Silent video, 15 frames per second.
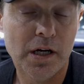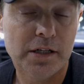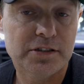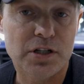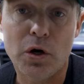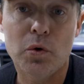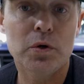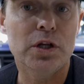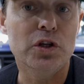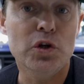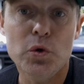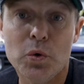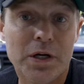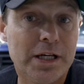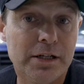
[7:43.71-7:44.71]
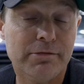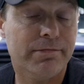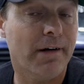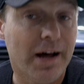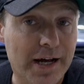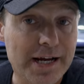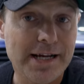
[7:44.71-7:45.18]
So you can
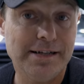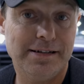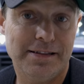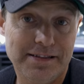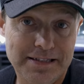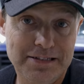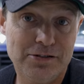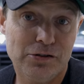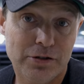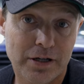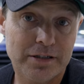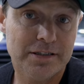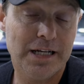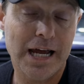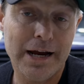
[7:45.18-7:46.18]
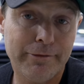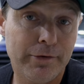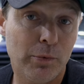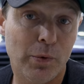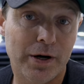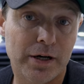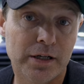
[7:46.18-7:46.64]
find these trucks
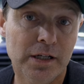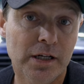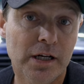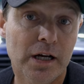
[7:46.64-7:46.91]
everywhere.